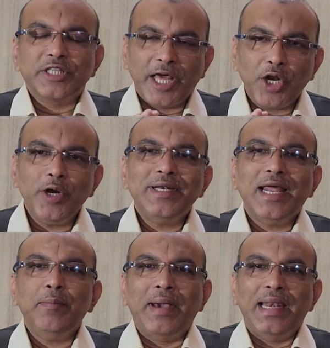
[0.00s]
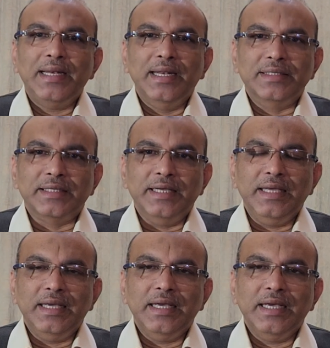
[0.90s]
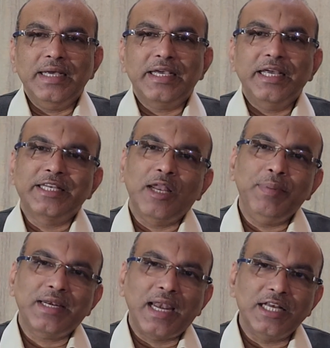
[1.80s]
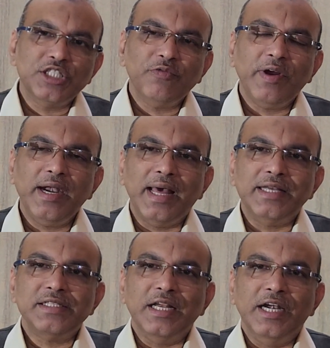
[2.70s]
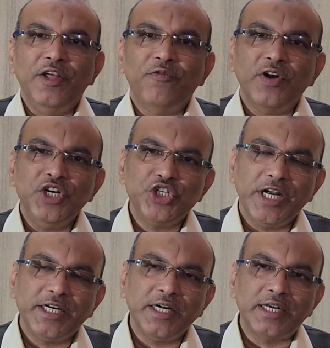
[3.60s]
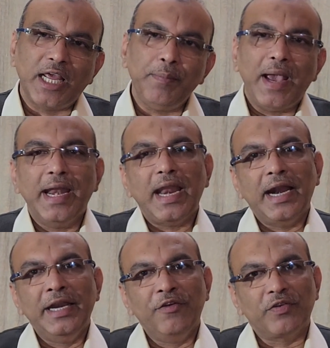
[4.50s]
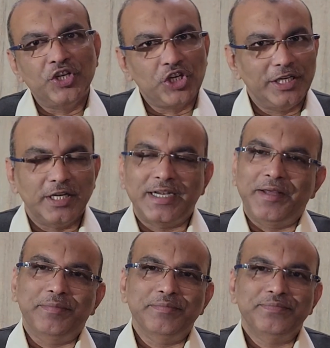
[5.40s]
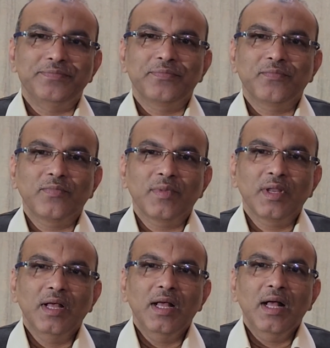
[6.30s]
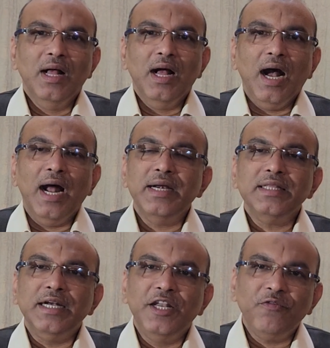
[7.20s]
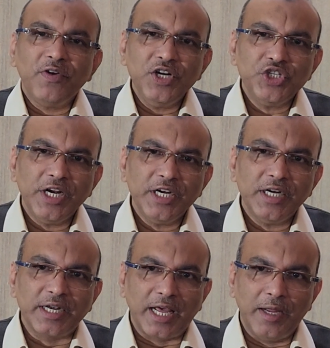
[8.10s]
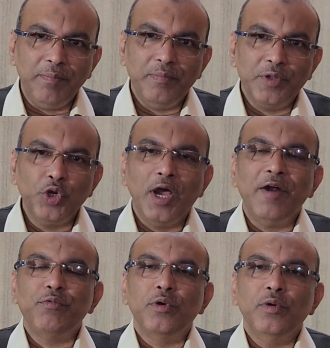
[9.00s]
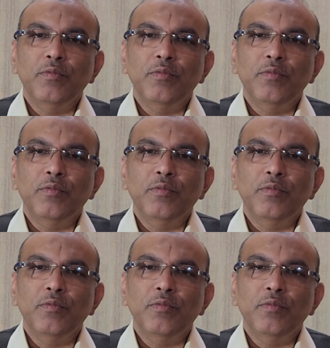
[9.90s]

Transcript: Thyroid gland malignancy, it can be classified as differentiated type and undifferentiated type. Under the differentiated type, you have